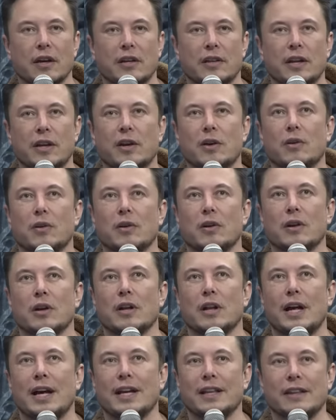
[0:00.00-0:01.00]
They don't
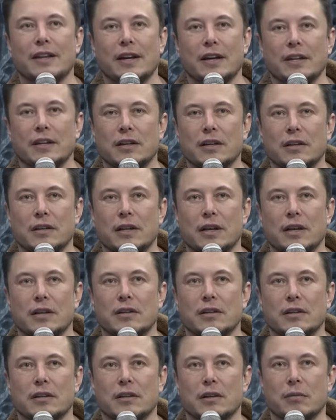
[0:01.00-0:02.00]
like the idea
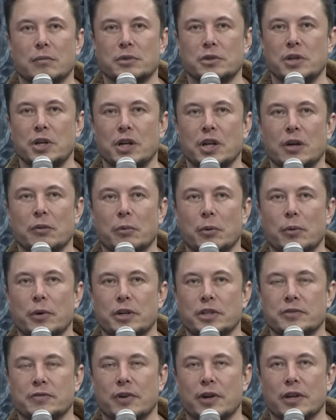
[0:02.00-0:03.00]
that a machine could be way
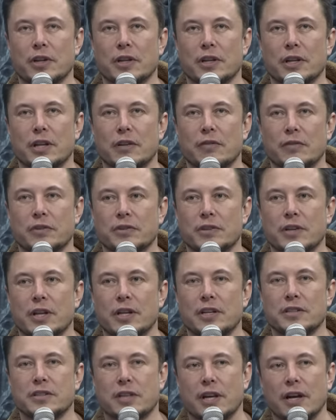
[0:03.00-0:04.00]
smarter than them, so they
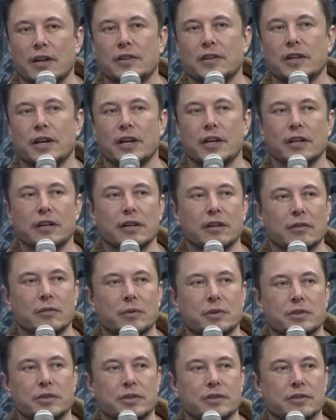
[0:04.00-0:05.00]
discount the idea,
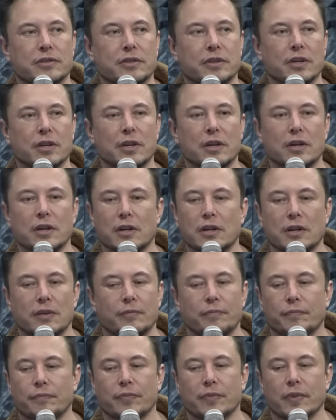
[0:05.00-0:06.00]
which is
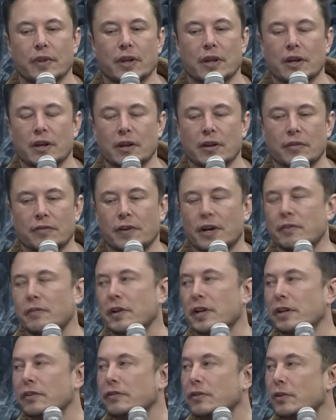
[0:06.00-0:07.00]

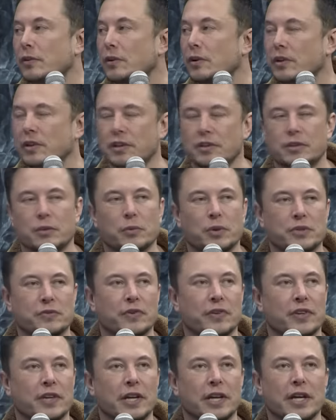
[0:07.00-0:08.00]
fundamentally flawed. That's the
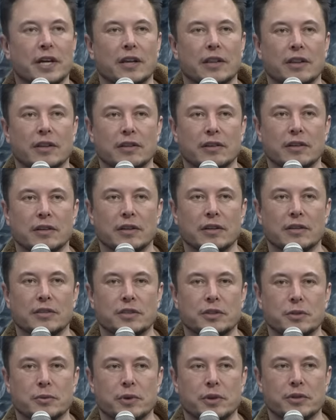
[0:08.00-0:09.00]
wishful thinking uh,
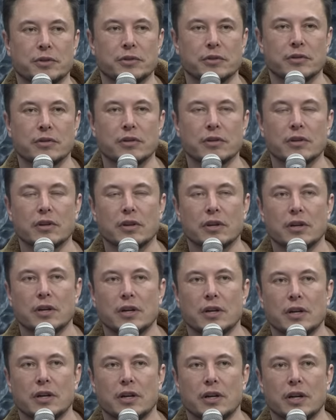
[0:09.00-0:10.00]
situation.
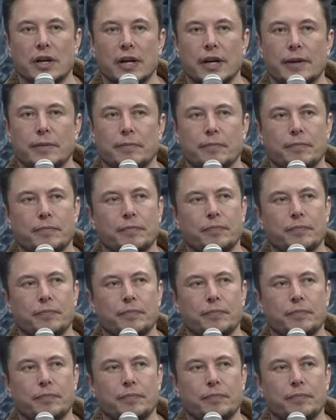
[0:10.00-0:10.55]
Um,